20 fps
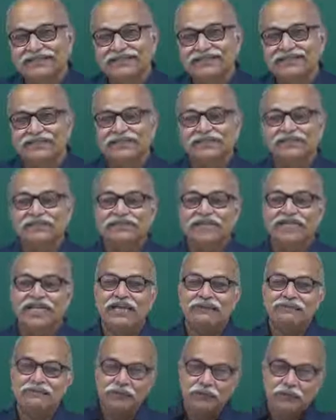So, we
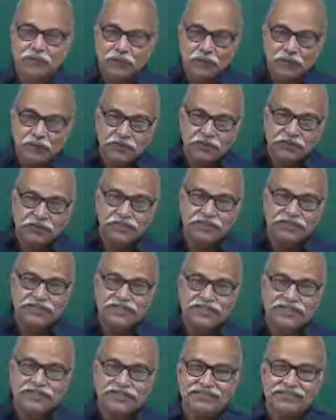have low
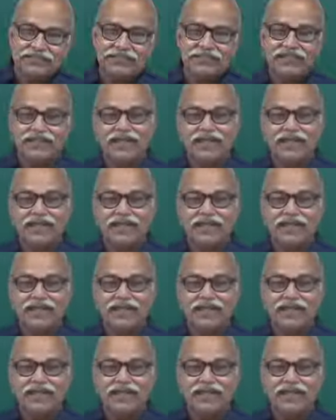voltage